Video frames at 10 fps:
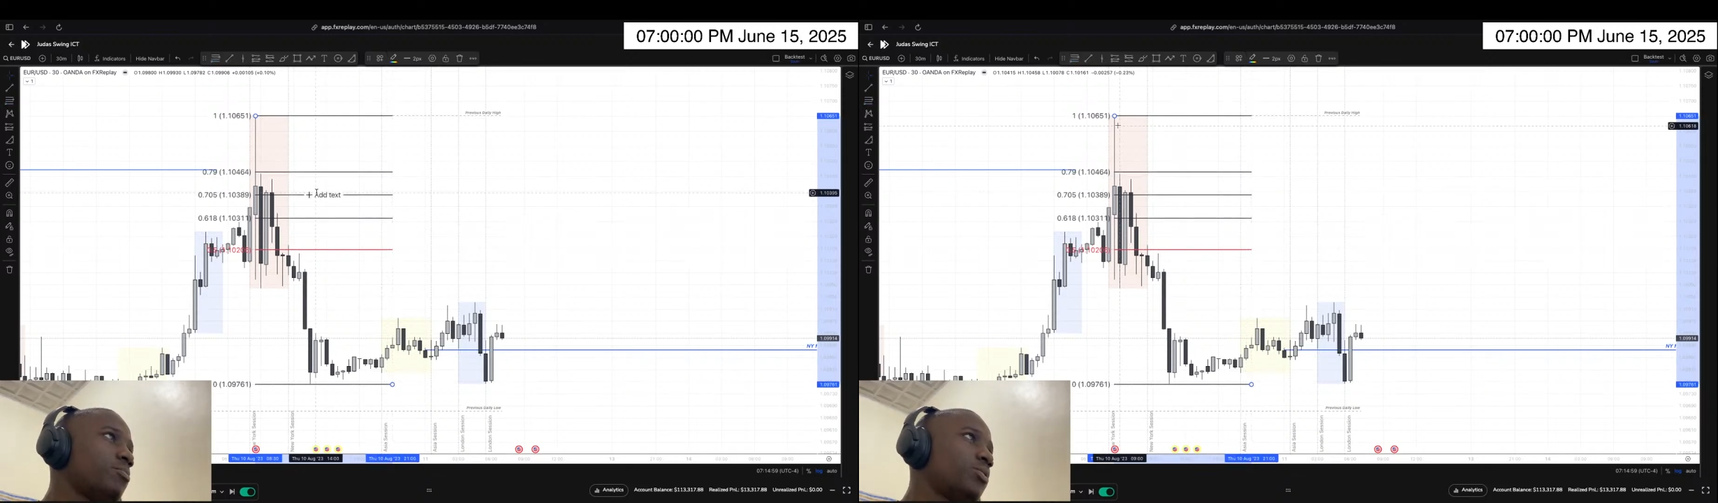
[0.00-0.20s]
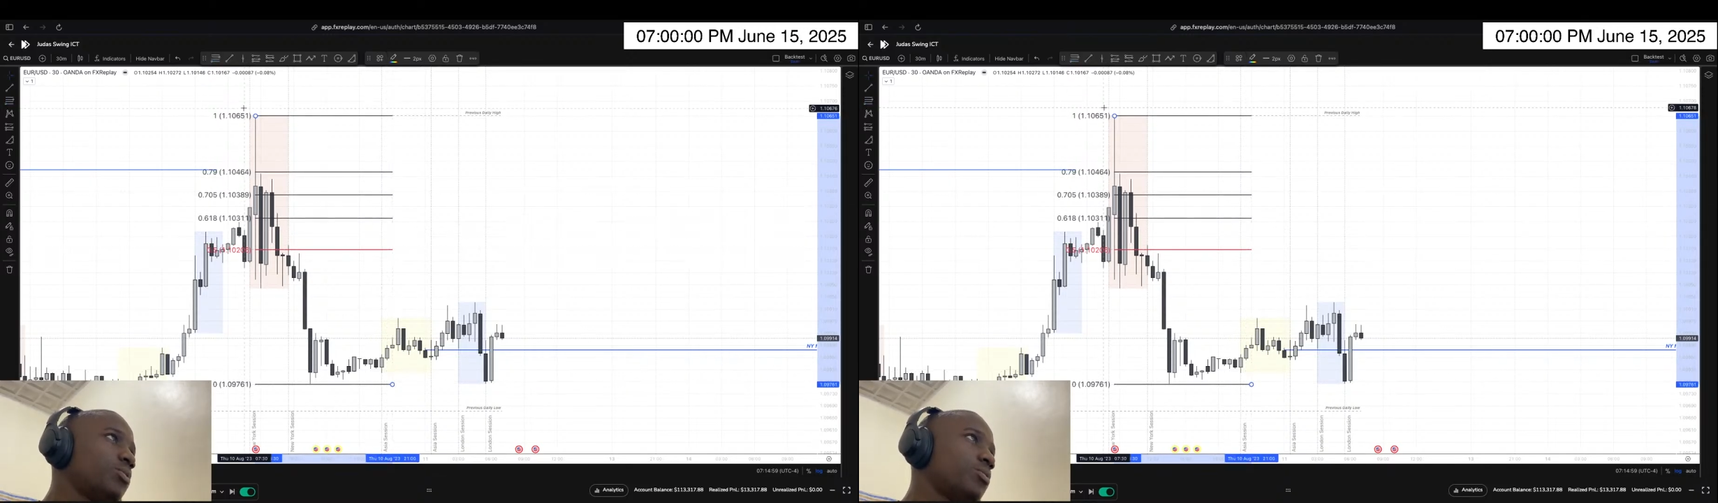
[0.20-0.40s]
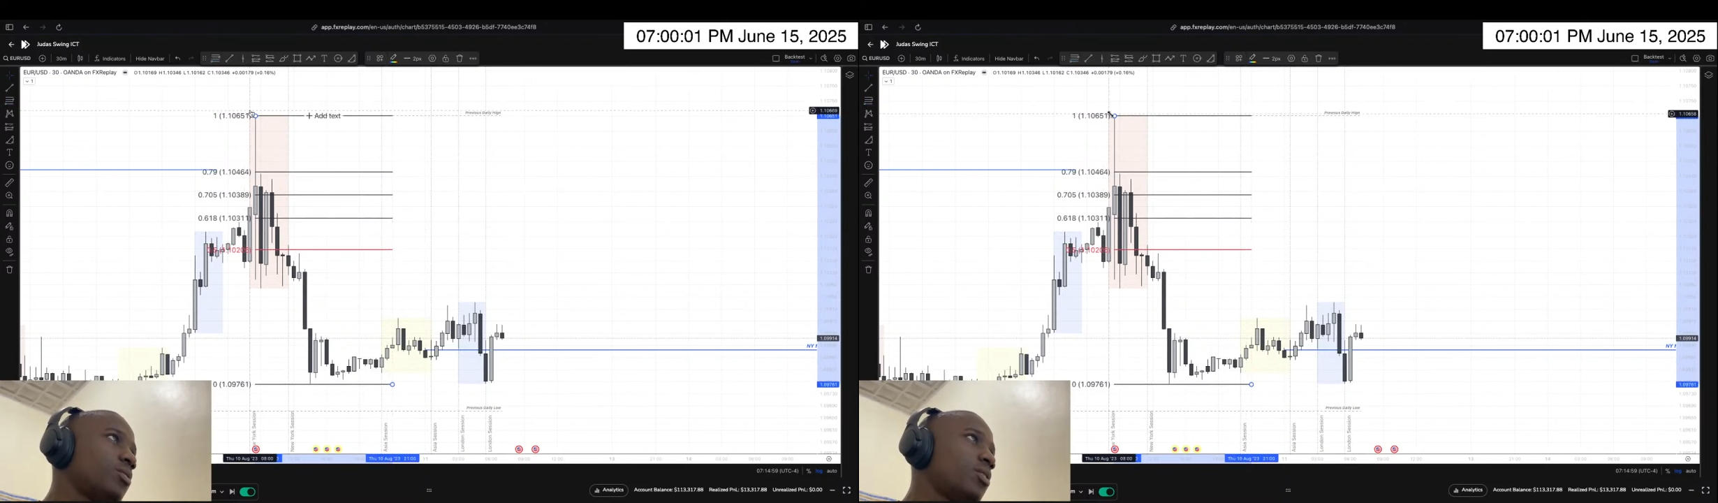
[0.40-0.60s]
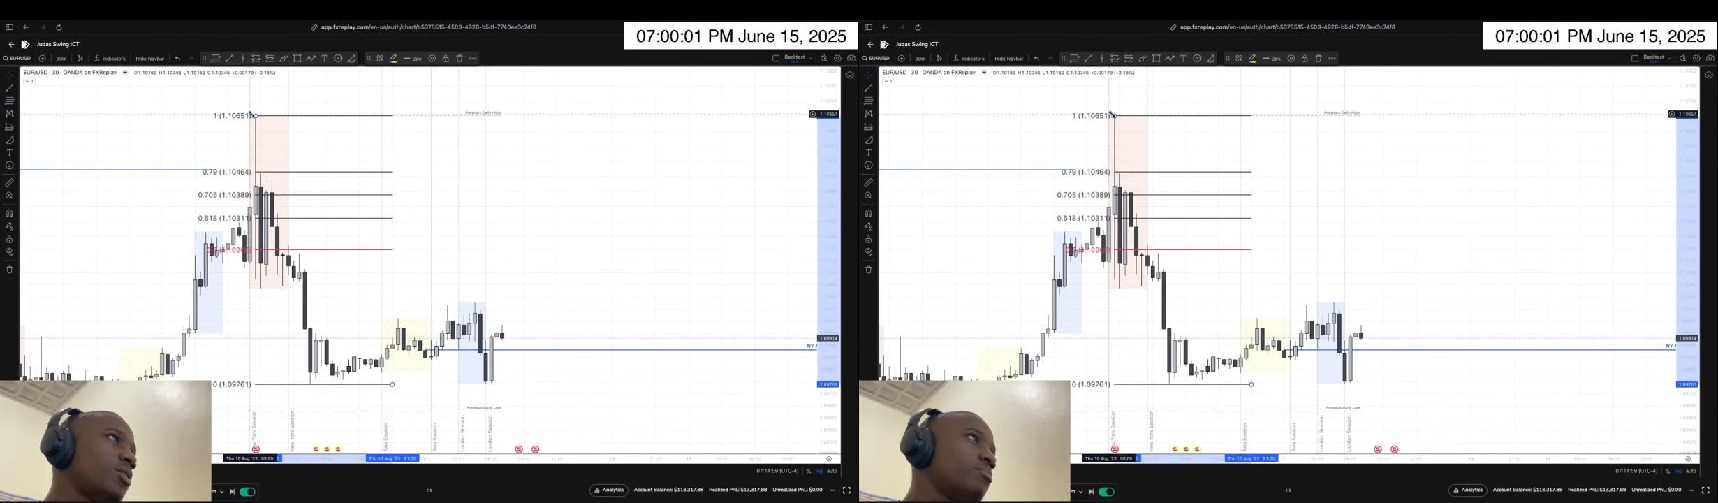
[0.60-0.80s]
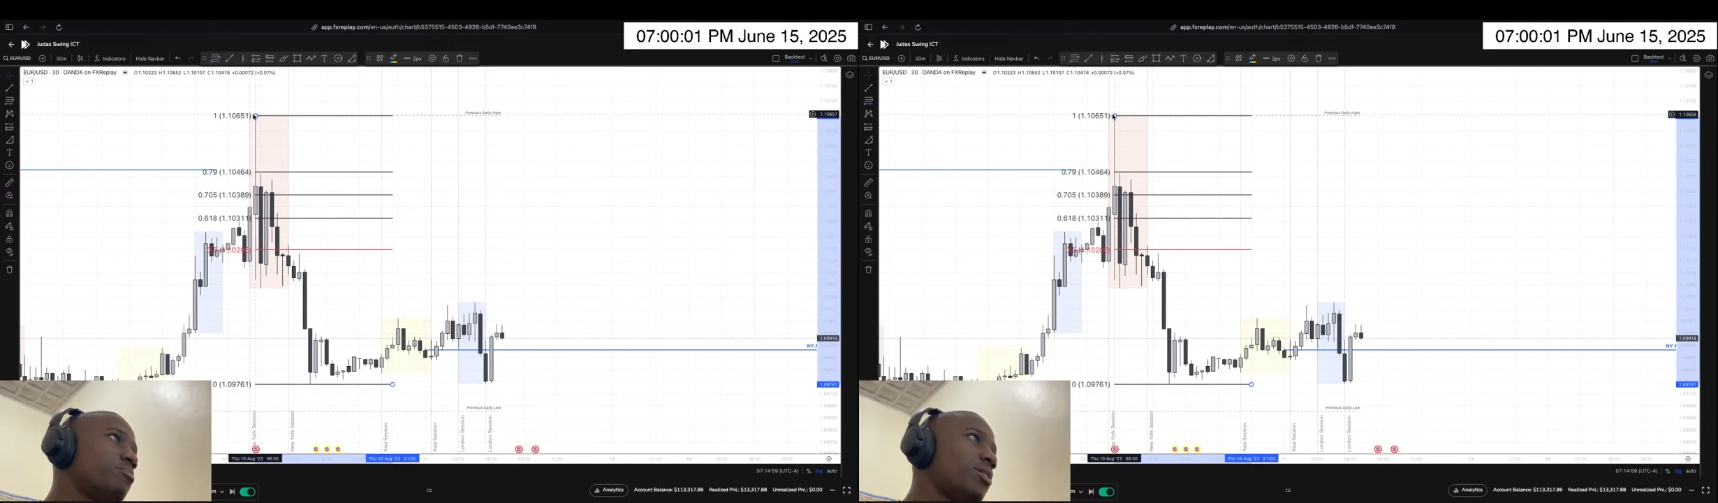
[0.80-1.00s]
to
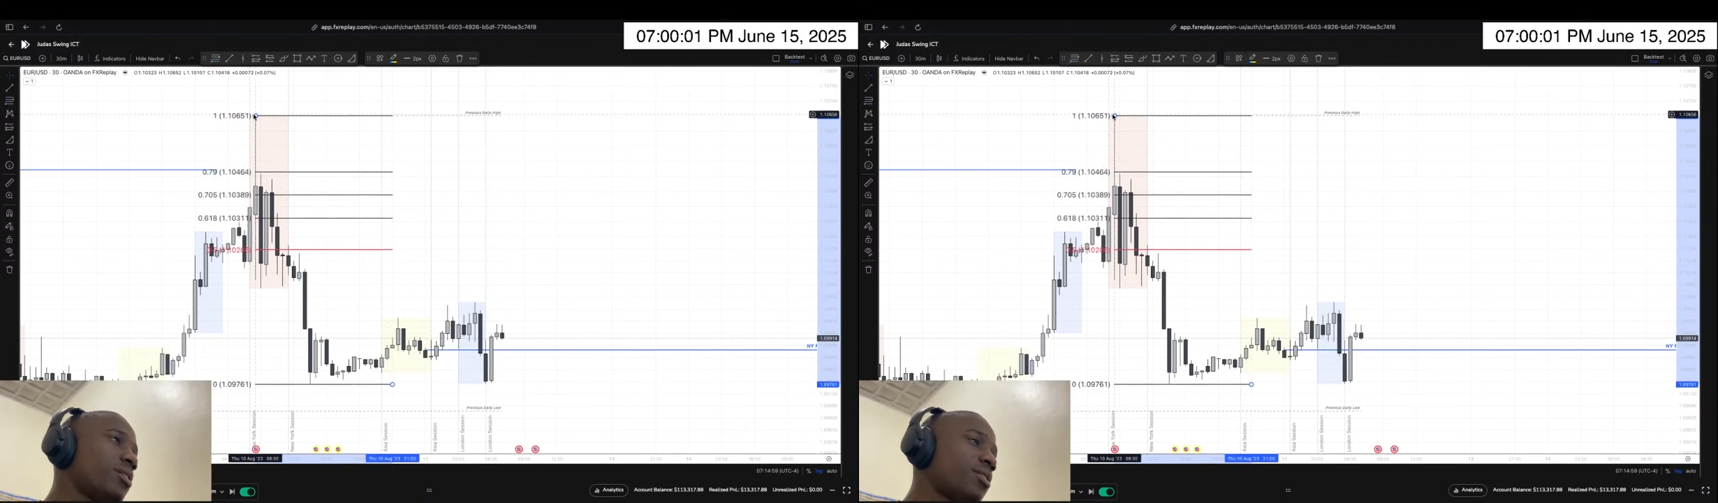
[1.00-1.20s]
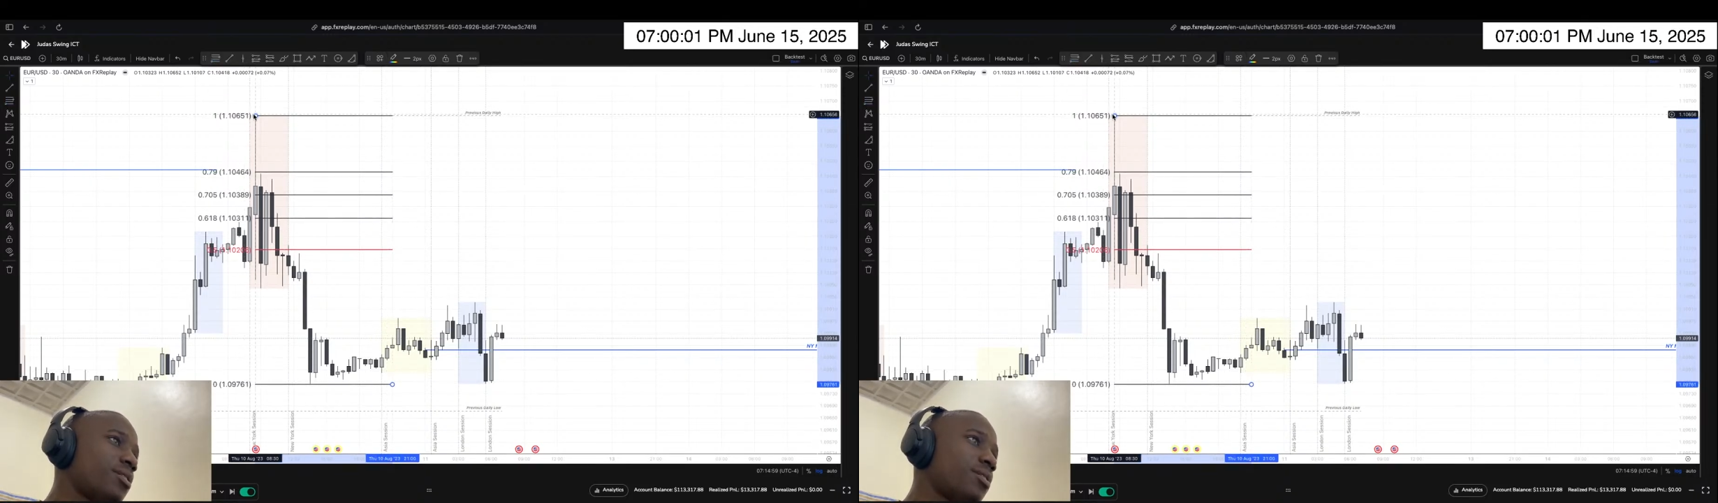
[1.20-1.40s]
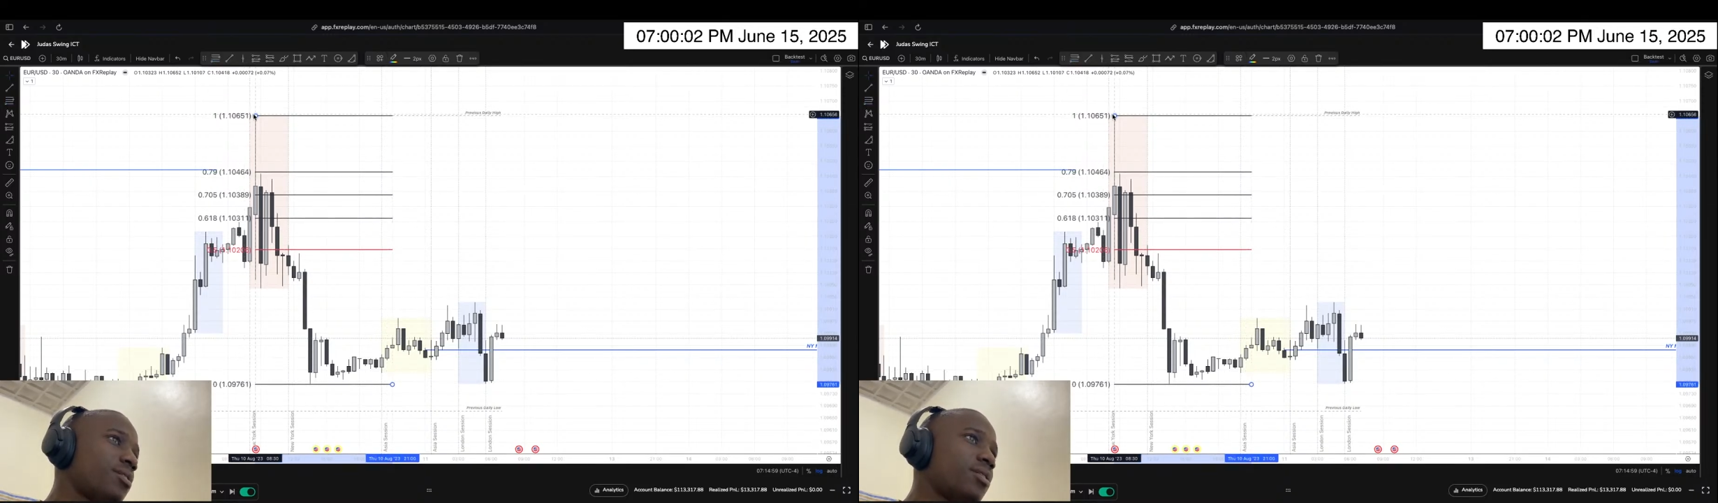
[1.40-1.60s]
back there.